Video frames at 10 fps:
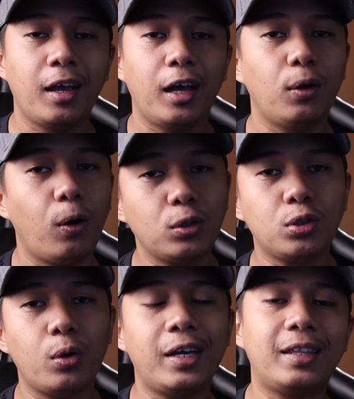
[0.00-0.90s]
and
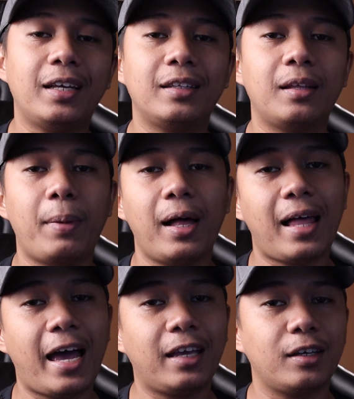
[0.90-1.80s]
also hitting the bell
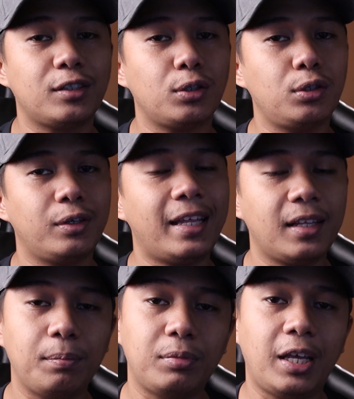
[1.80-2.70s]
icon so you get
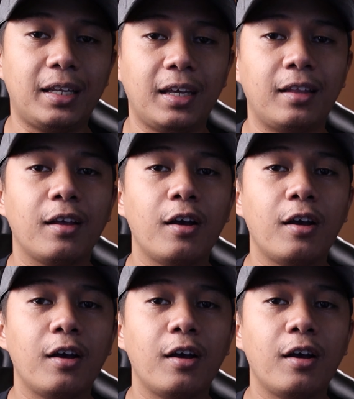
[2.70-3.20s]
updated